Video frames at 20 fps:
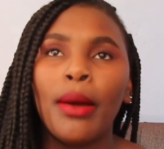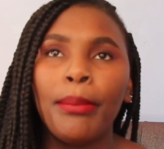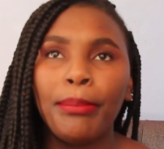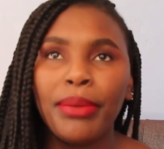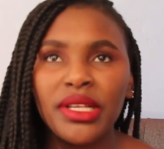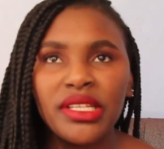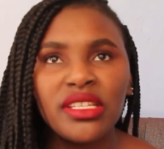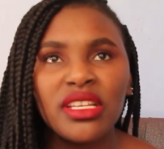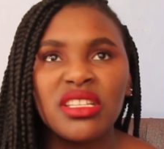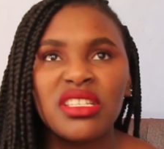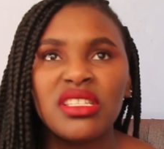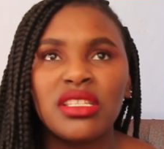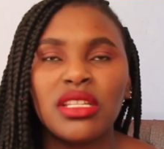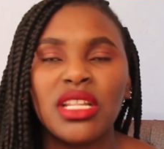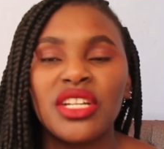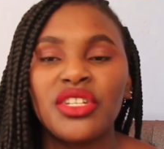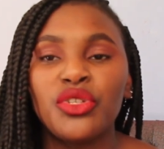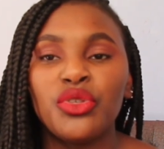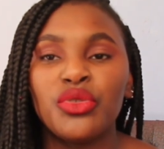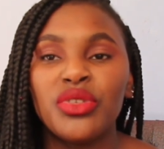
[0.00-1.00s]
pieces
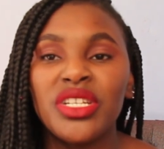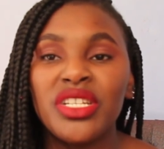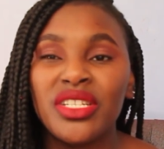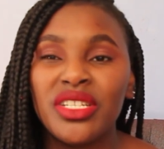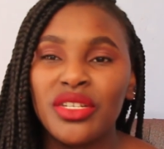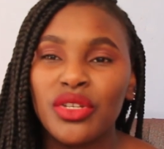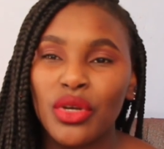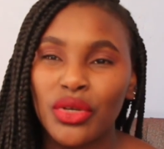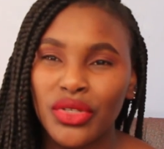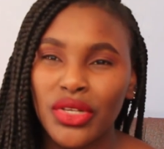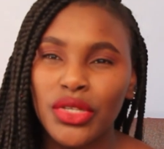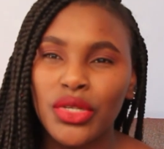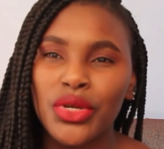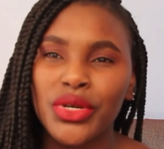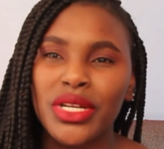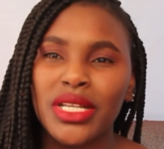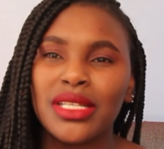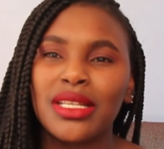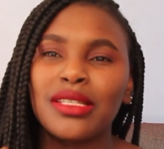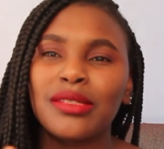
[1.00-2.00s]
that you need in your
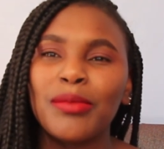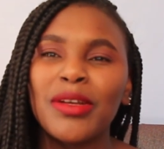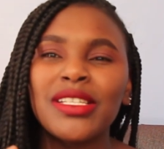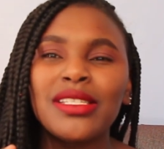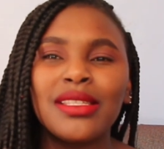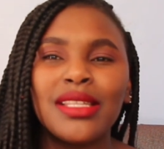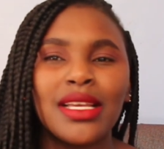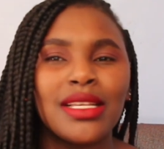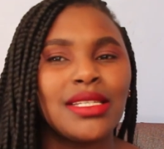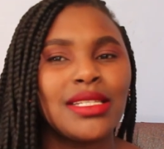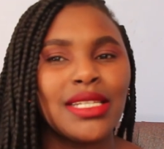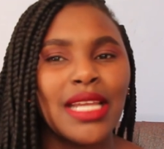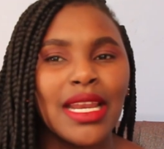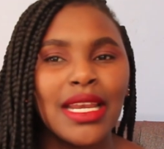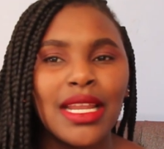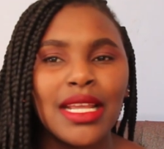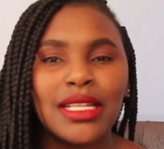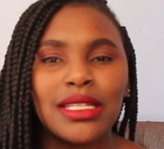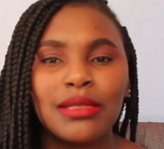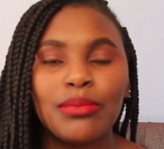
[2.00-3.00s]
accessories, as much as they're
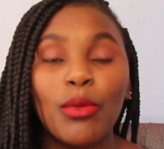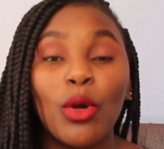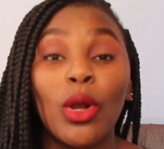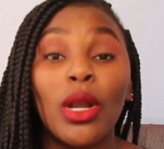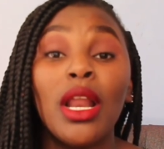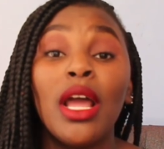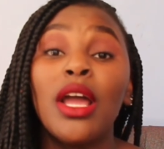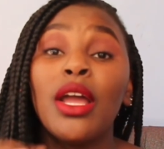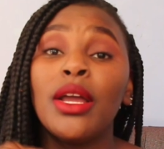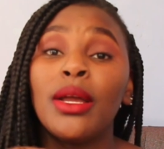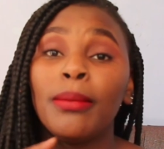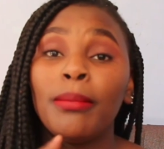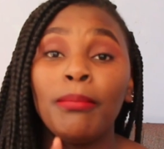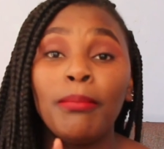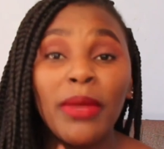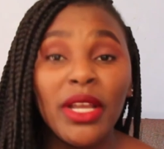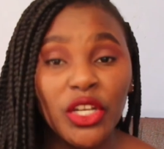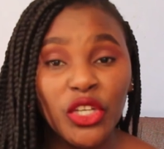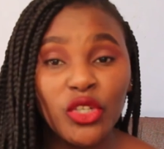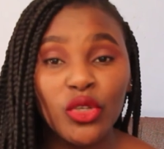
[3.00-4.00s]
tiny and small,
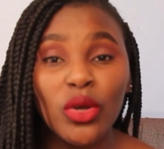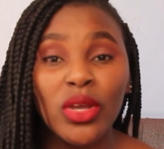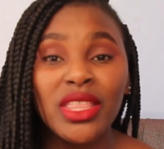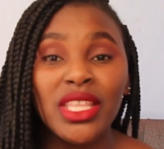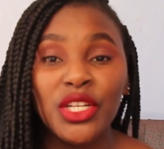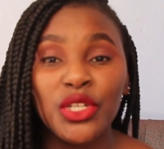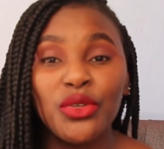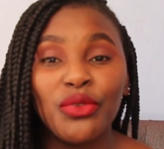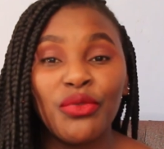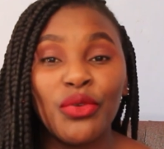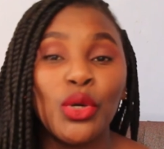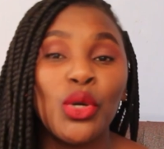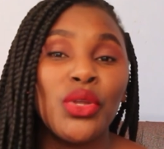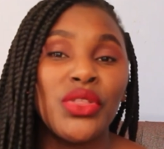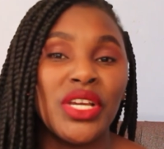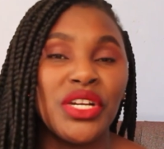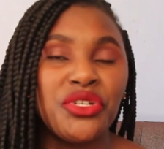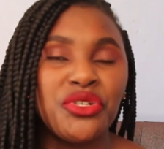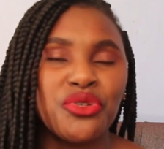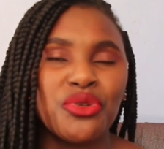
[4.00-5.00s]
make sure that you follow
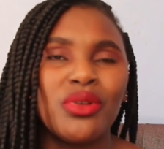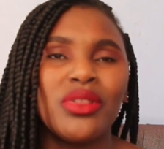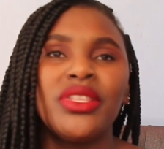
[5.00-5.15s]
that rule.